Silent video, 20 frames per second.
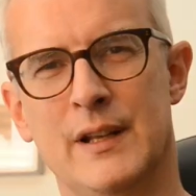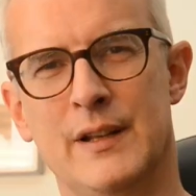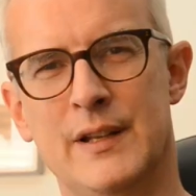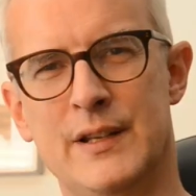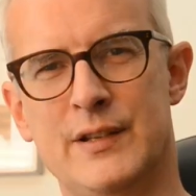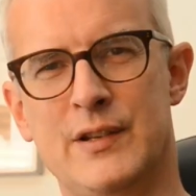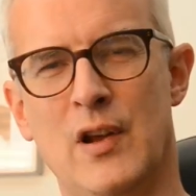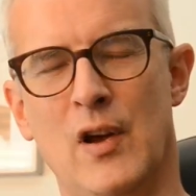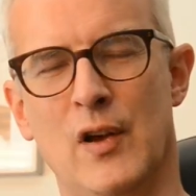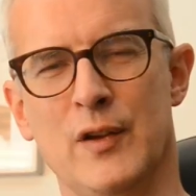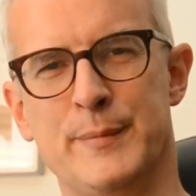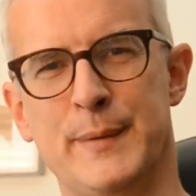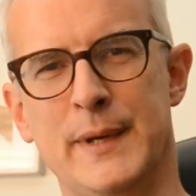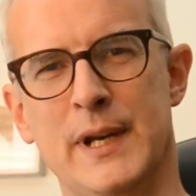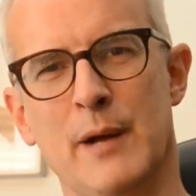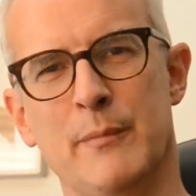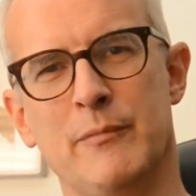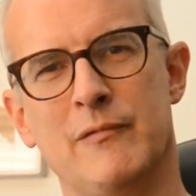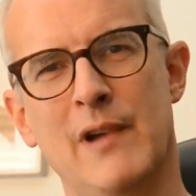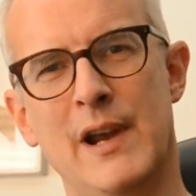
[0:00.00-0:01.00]
This car's been
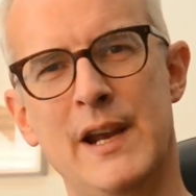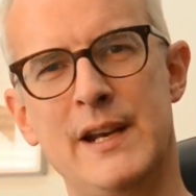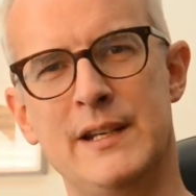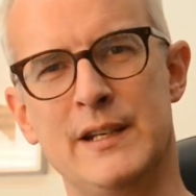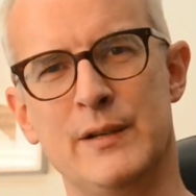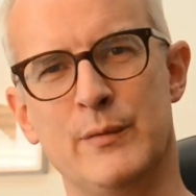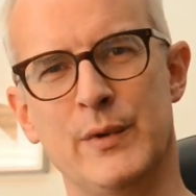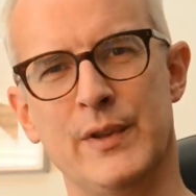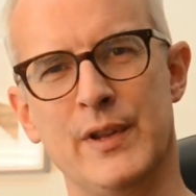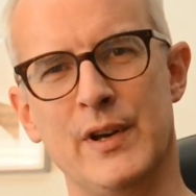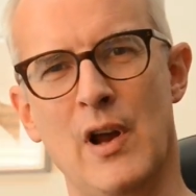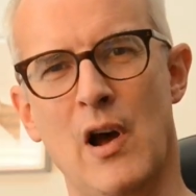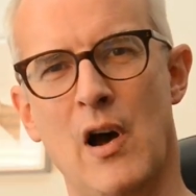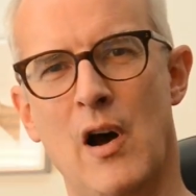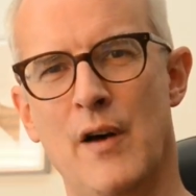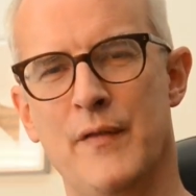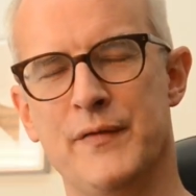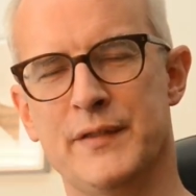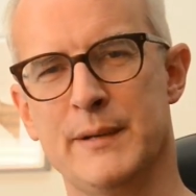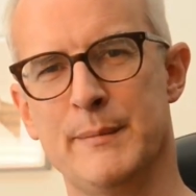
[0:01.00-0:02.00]
upgraded with an
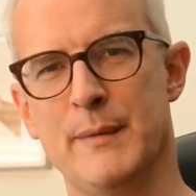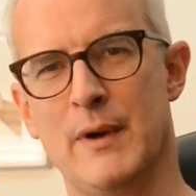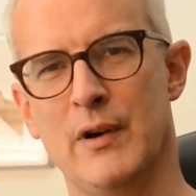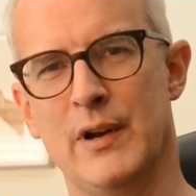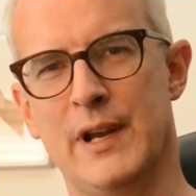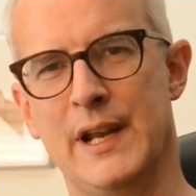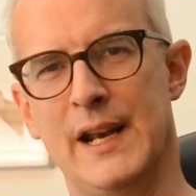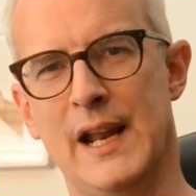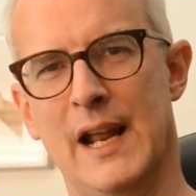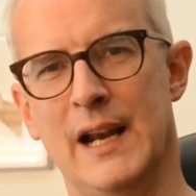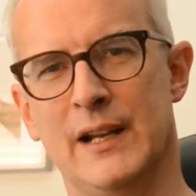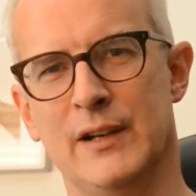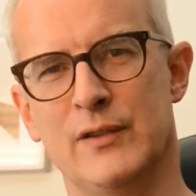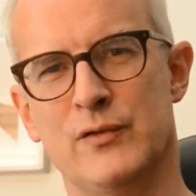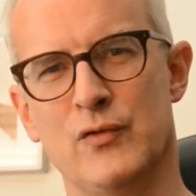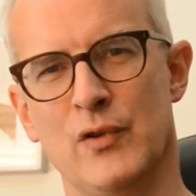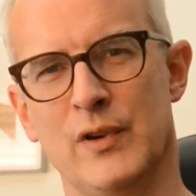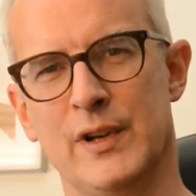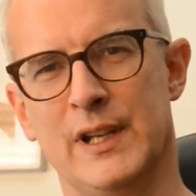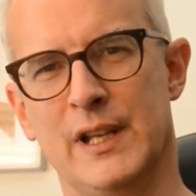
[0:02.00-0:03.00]
aftermarket
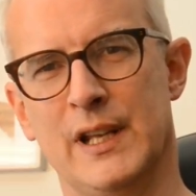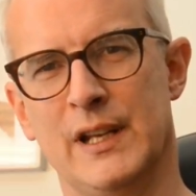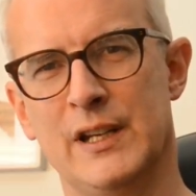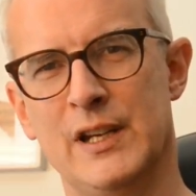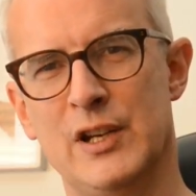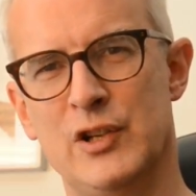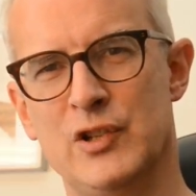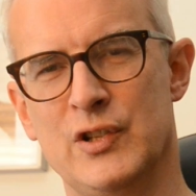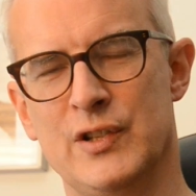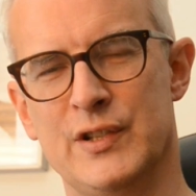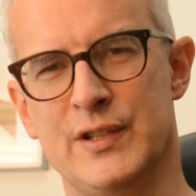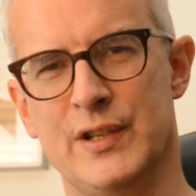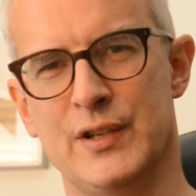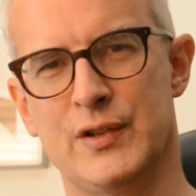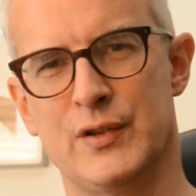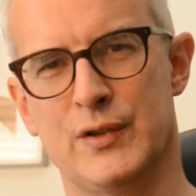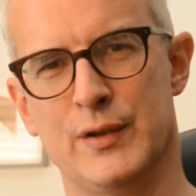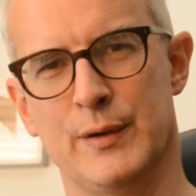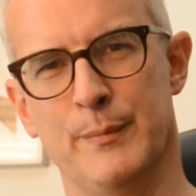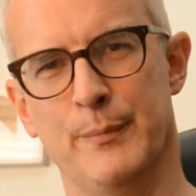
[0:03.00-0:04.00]
electronic ignition
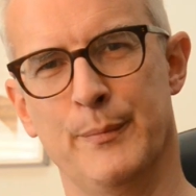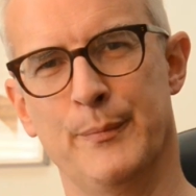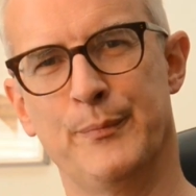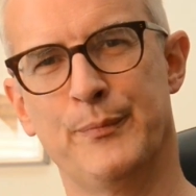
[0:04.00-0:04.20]
system.